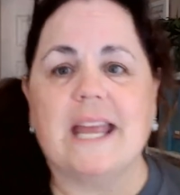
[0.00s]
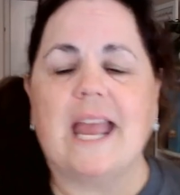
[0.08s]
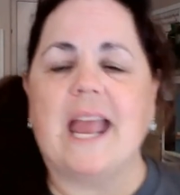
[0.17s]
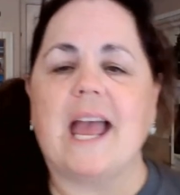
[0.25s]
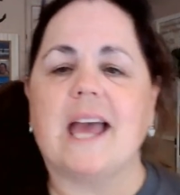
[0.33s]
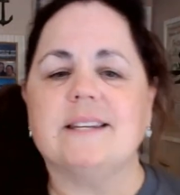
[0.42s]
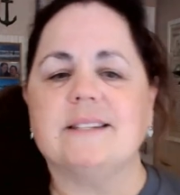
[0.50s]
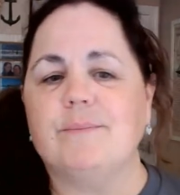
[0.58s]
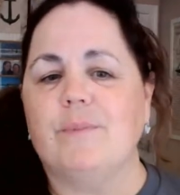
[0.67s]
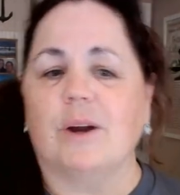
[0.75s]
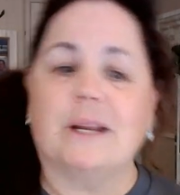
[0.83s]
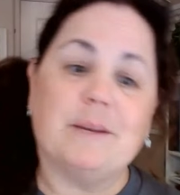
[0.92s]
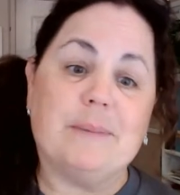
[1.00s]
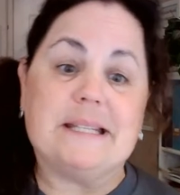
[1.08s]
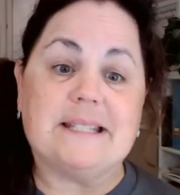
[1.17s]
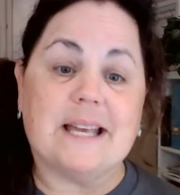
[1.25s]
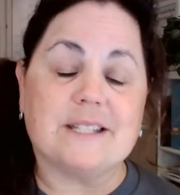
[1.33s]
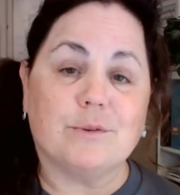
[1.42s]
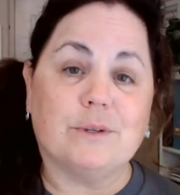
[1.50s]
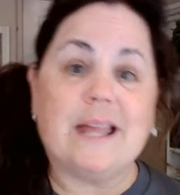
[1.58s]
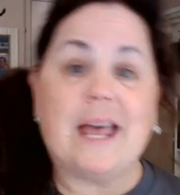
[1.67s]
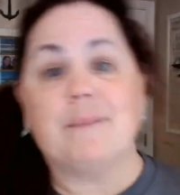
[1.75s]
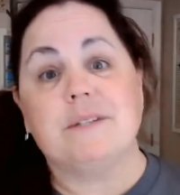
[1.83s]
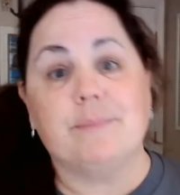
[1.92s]
and are going to be sent to a
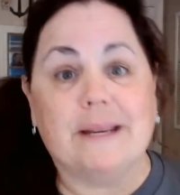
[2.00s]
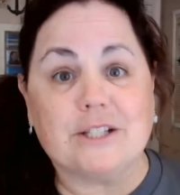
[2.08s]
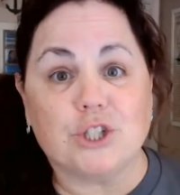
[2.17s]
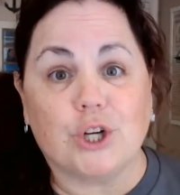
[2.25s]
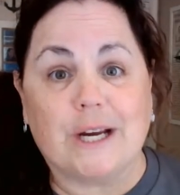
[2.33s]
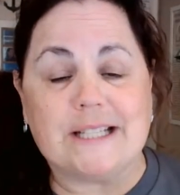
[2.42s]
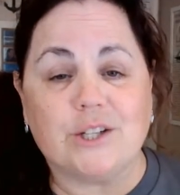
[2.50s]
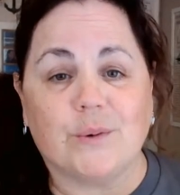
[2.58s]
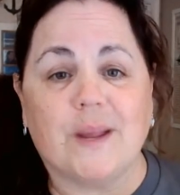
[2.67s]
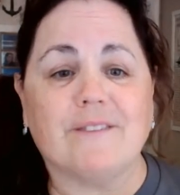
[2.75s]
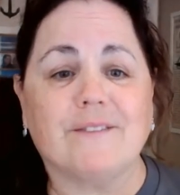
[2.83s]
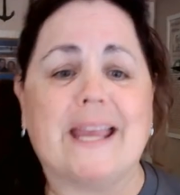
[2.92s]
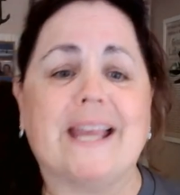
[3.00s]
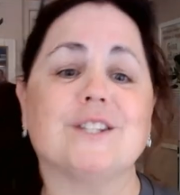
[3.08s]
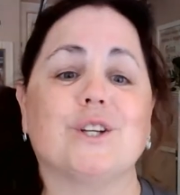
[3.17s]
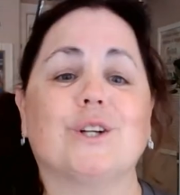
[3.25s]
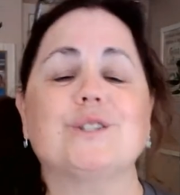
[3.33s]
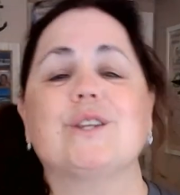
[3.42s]
lab to make sure I don't have cancer.